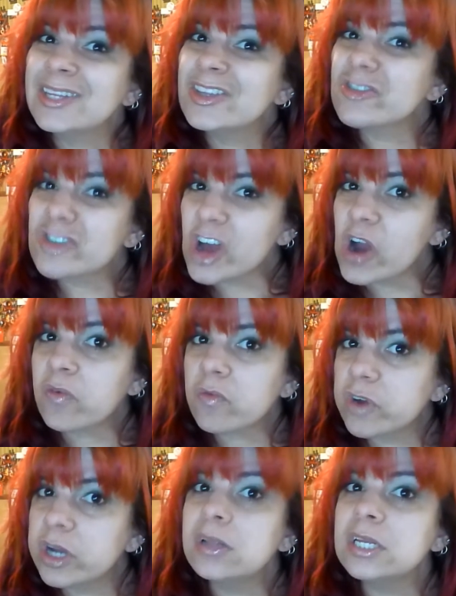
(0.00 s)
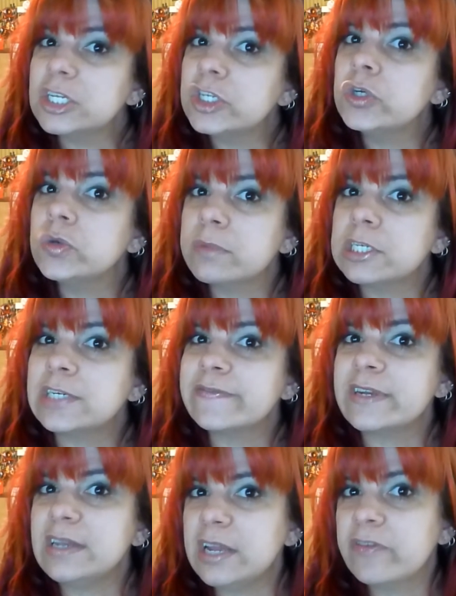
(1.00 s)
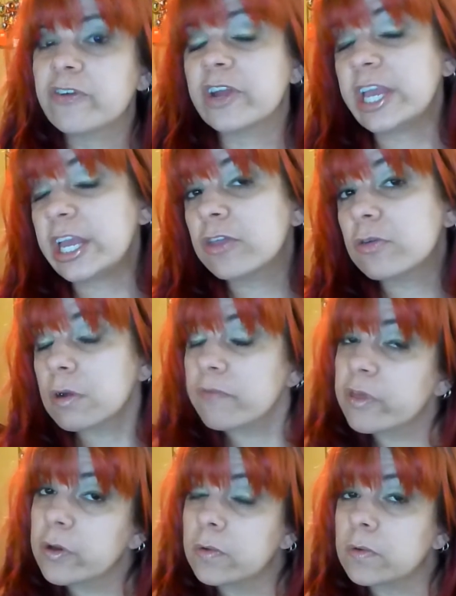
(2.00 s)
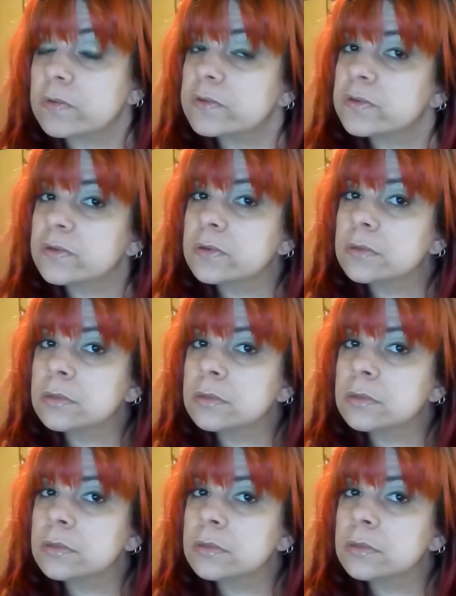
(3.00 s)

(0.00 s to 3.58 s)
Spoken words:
there's not really too much of a need for either of those.